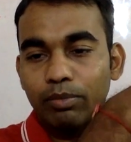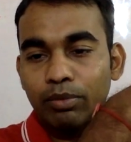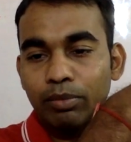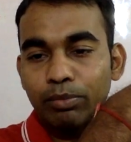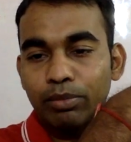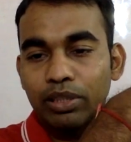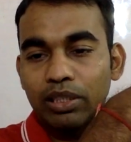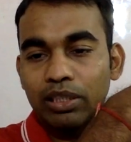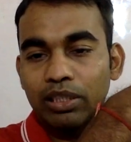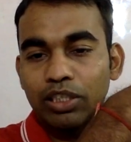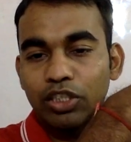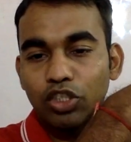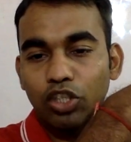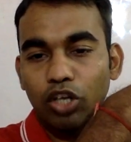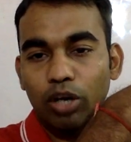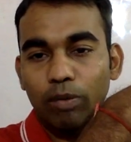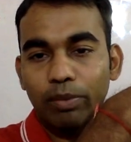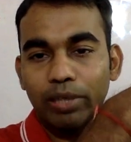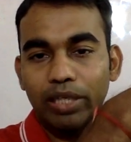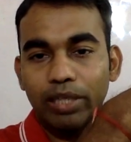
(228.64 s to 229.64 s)
This
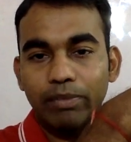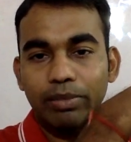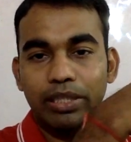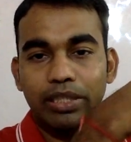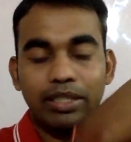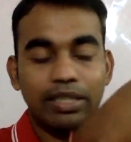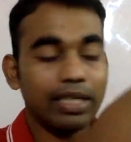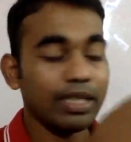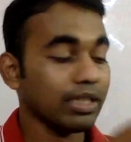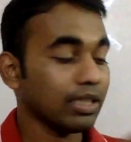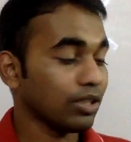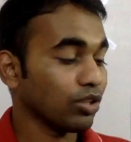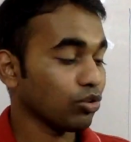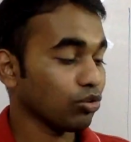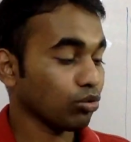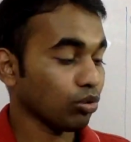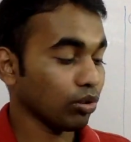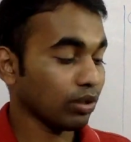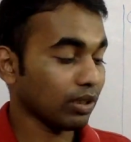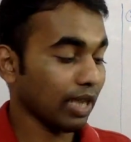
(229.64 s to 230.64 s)
top element, right?
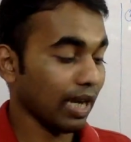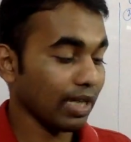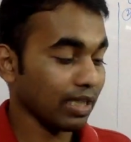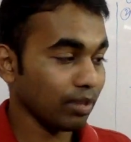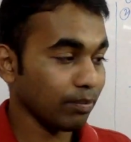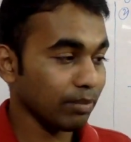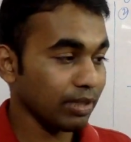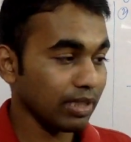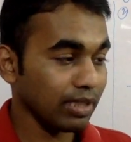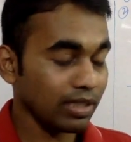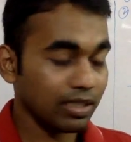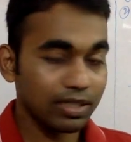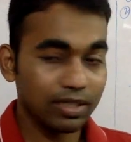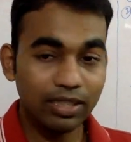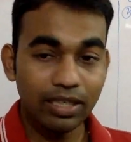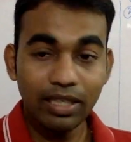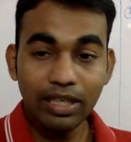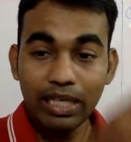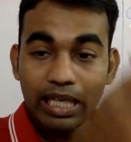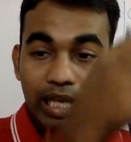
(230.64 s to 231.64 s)
So that
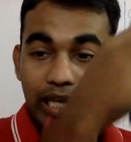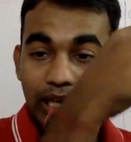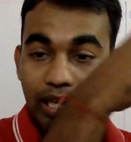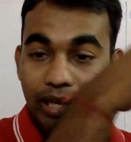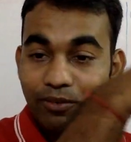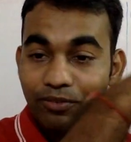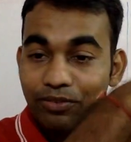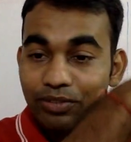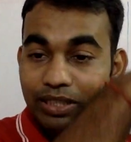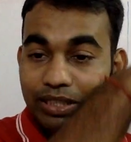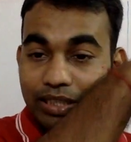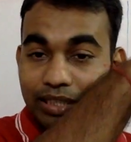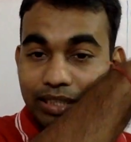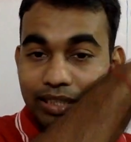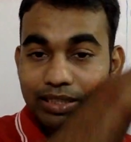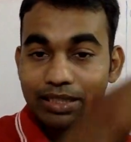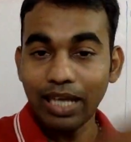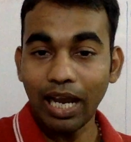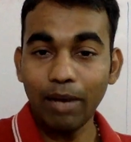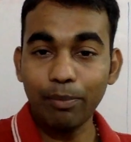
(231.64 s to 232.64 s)
means
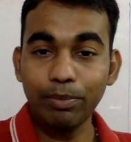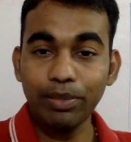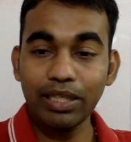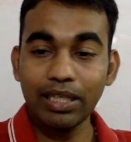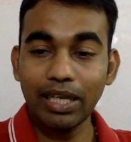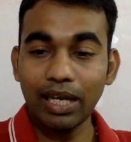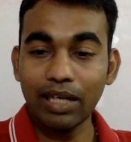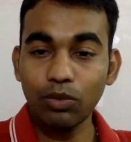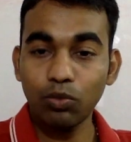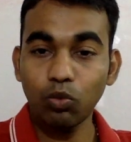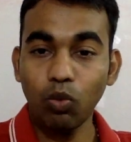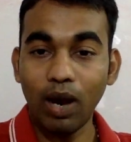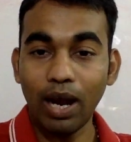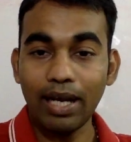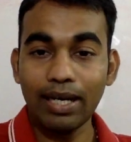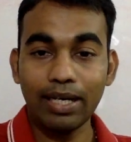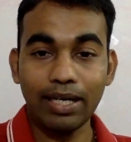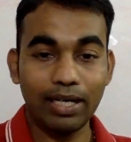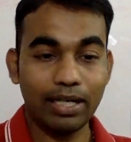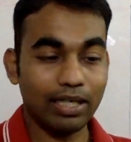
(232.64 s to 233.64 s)
everything is happening at
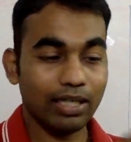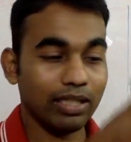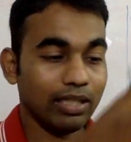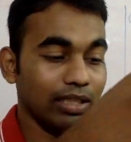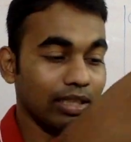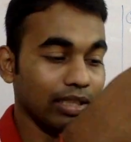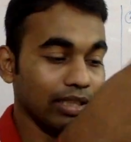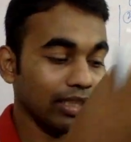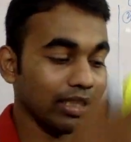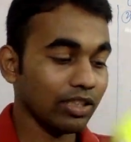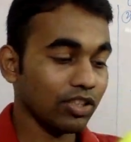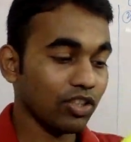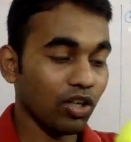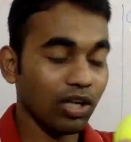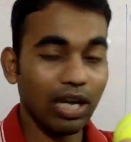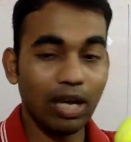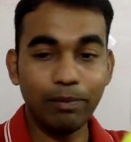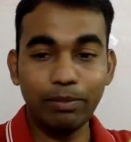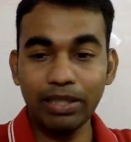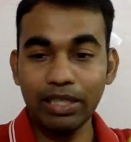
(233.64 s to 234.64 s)
one end. It is
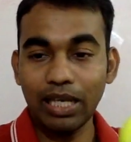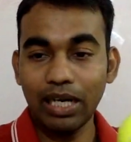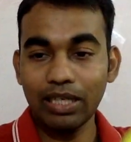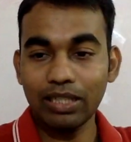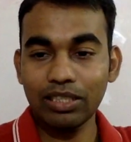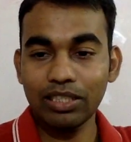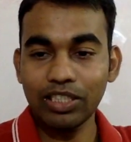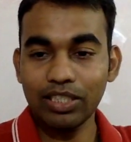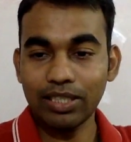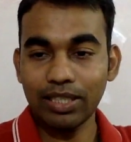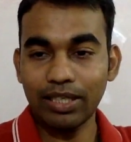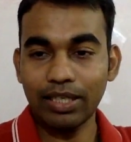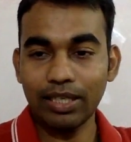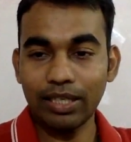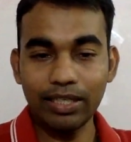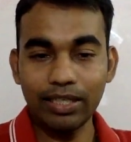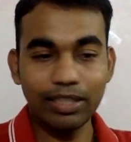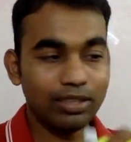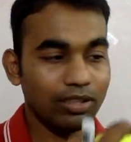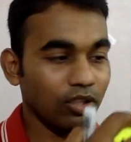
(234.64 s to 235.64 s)
not happening at this end,
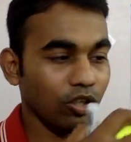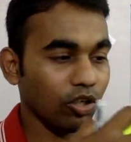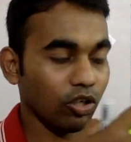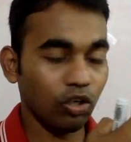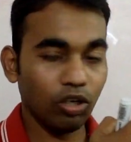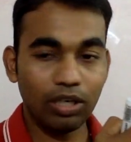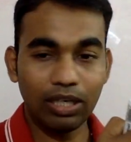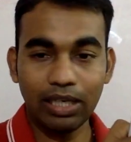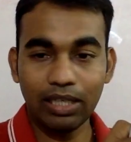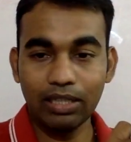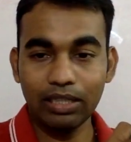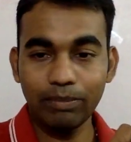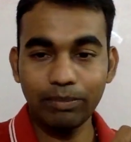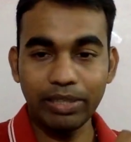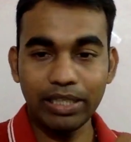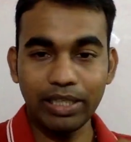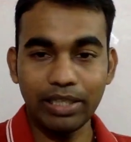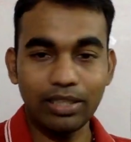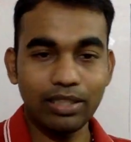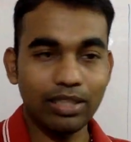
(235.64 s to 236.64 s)
right? Or not at the
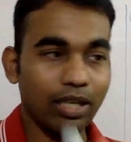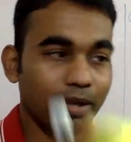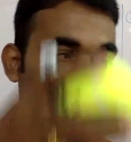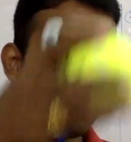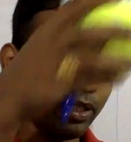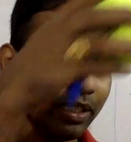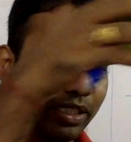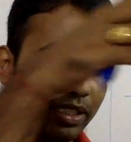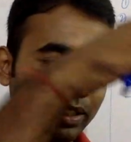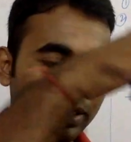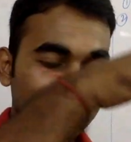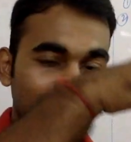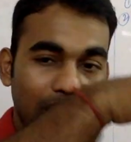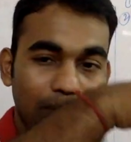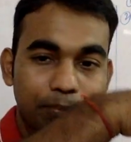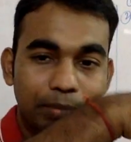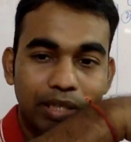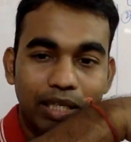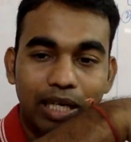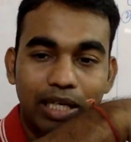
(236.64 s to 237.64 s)
middle. Everything is
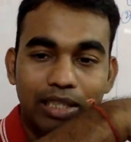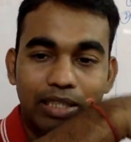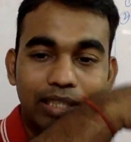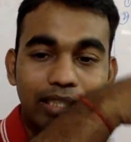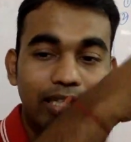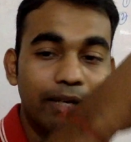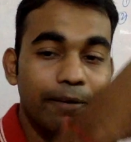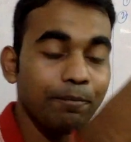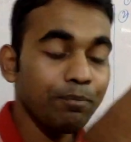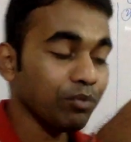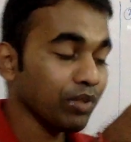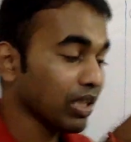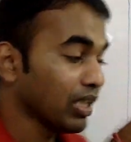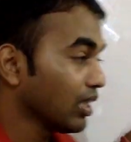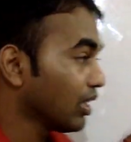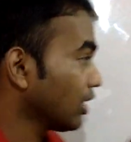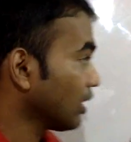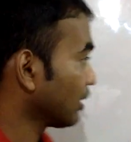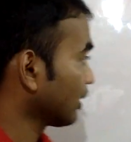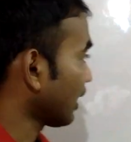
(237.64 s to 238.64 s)
happening at the,
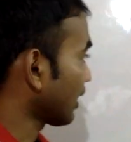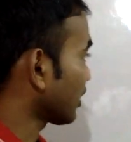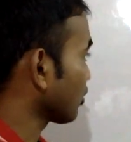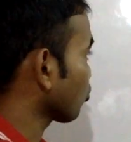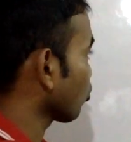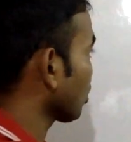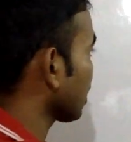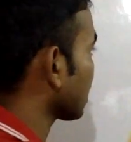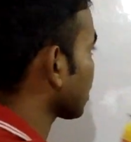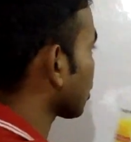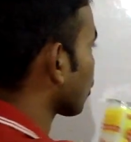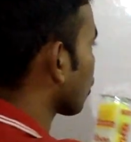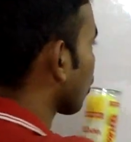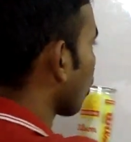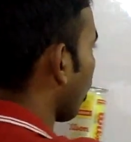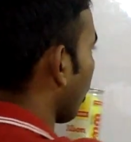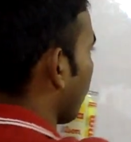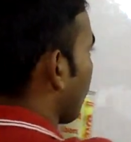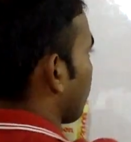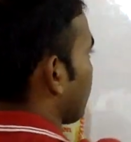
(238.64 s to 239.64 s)
that is known as
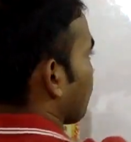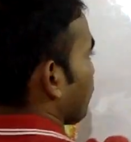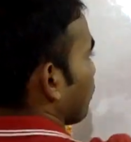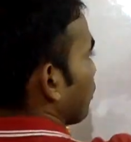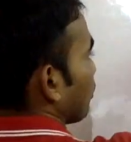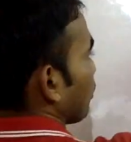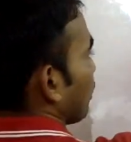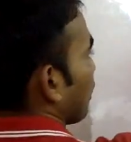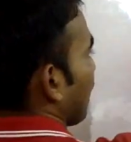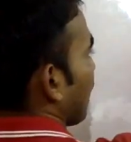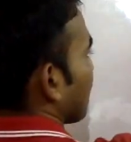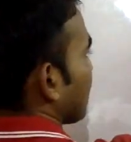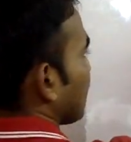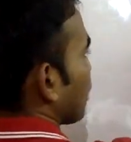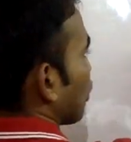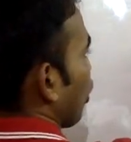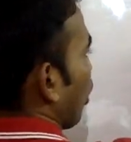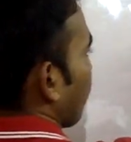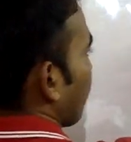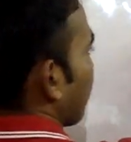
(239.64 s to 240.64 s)
top, at the
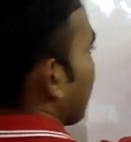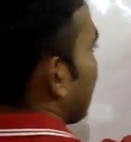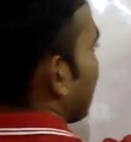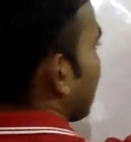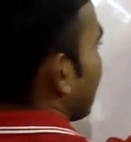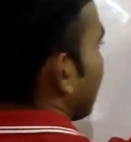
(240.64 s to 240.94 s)
top end.